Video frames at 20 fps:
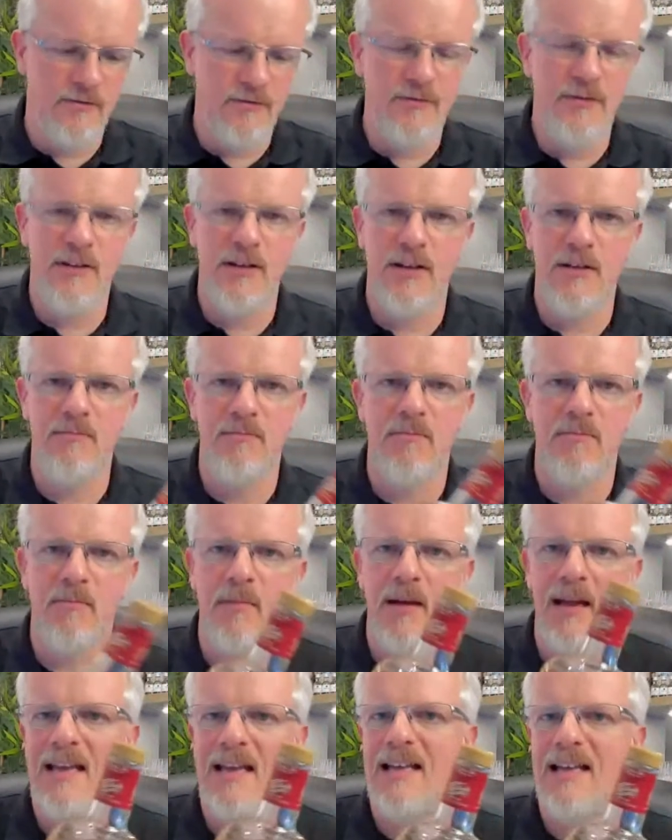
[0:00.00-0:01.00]
to
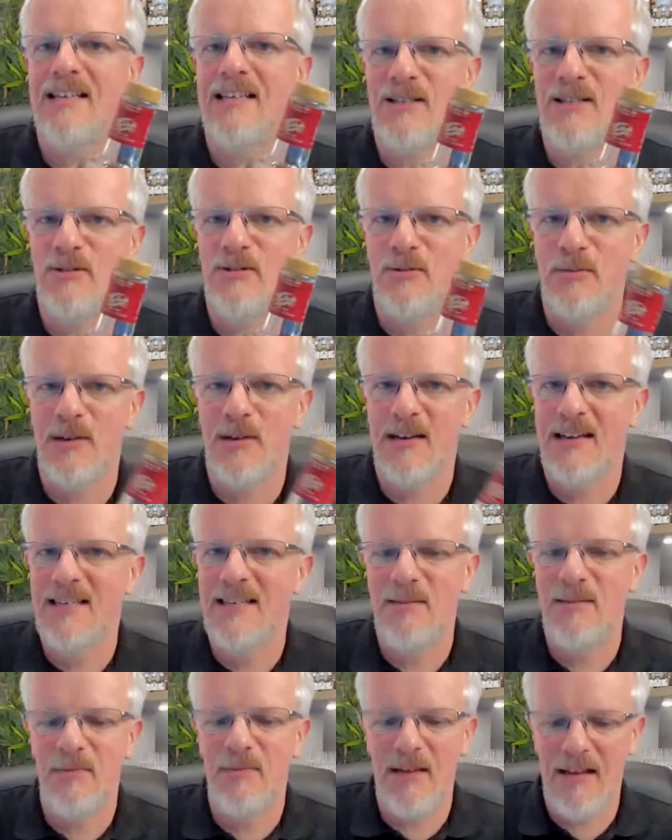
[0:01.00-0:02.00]
make us know what it is
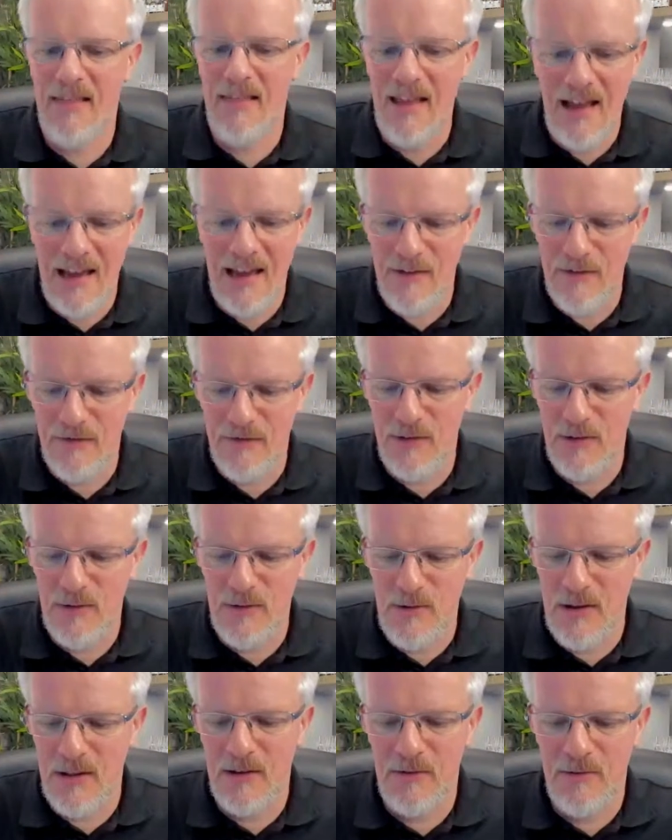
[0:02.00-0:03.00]
to be alive for
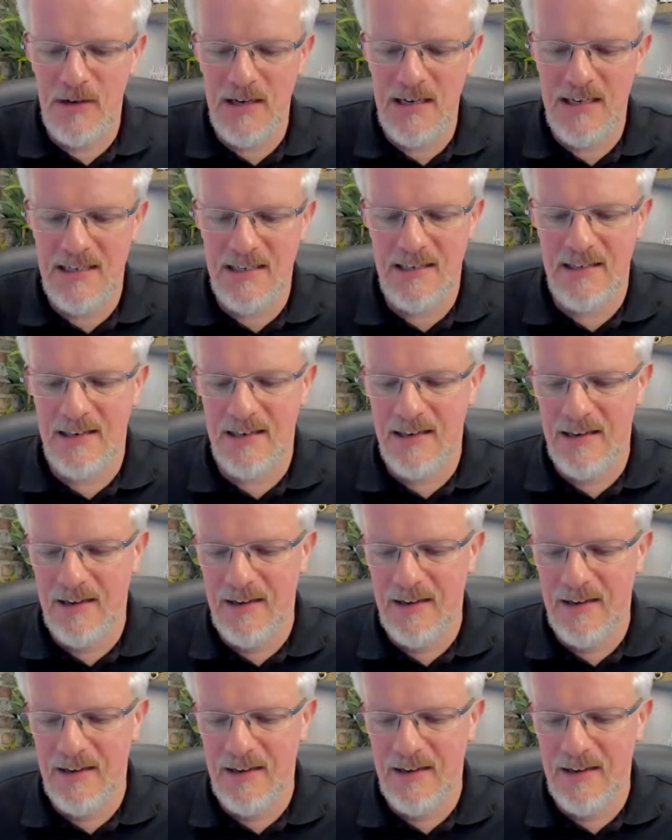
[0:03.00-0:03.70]
no other reason.